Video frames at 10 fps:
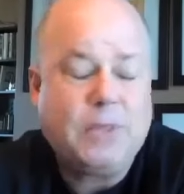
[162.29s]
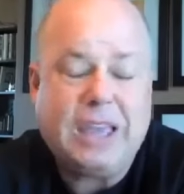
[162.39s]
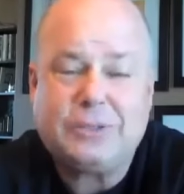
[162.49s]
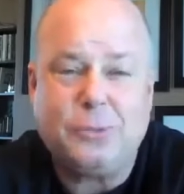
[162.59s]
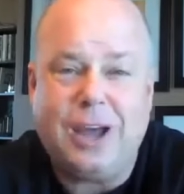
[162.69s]

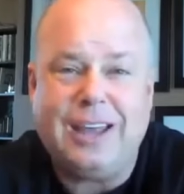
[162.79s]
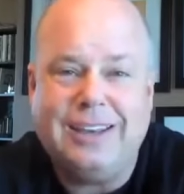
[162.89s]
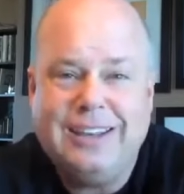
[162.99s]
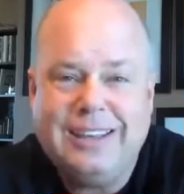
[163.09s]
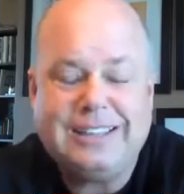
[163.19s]
Guess
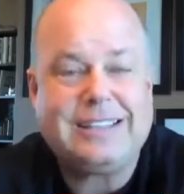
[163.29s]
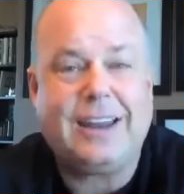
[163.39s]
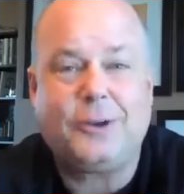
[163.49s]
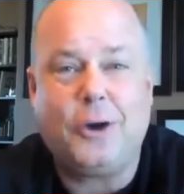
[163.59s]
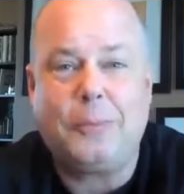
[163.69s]
what?
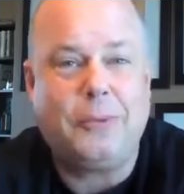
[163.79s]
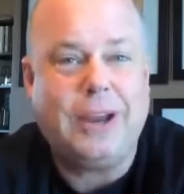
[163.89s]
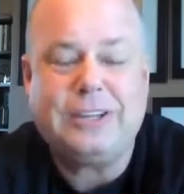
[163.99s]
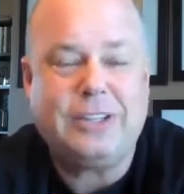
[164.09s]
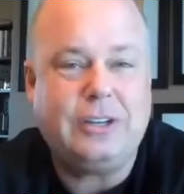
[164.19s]
Inside a
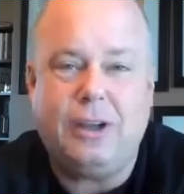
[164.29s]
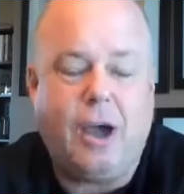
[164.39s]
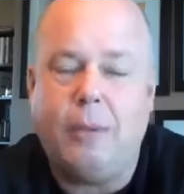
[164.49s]
corporation,